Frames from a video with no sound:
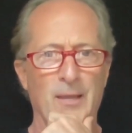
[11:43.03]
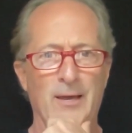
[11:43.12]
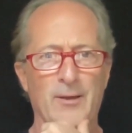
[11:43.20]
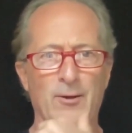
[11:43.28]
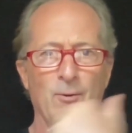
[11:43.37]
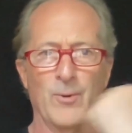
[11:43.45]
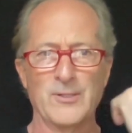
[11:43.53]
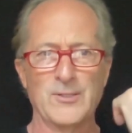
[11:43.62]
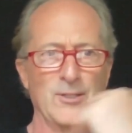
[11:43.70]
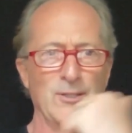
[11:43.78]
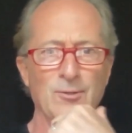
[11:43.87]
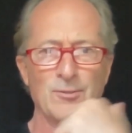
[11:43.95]
I don't know what
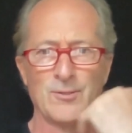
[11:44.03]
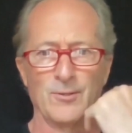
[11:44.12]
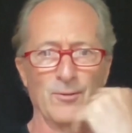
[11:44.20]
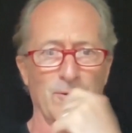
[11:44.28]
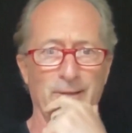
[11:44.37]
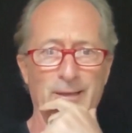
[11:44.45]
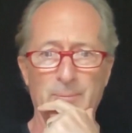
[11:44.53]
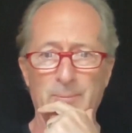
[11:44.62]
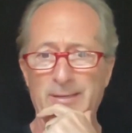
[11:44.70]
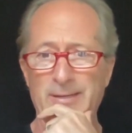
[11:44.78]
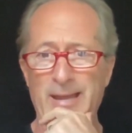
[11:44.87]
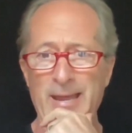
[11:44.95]
she used to look like,
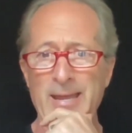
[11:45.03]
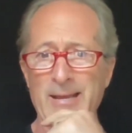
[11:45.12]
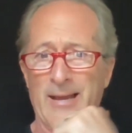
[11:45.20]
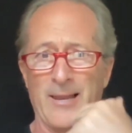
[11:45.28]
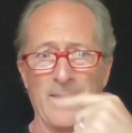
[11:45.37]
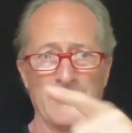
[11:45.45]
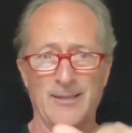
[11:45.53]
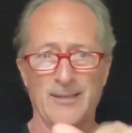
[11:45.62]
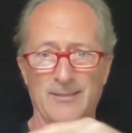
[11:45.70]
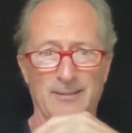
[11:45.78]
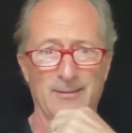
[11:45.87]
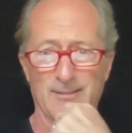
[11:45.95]
but dang, I'd like to
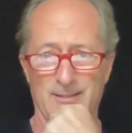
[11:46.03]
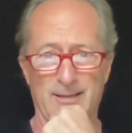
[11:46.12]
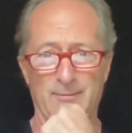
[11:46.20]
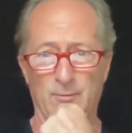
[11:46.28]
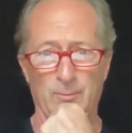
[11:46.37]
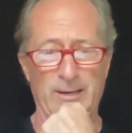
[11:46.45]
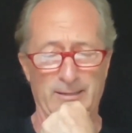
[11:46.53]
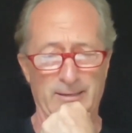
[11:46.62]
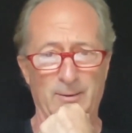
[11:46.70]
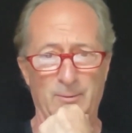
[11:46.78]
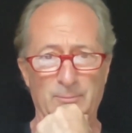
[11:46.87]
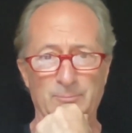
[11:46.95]
get to this level right
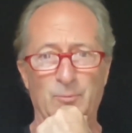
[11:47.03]
now.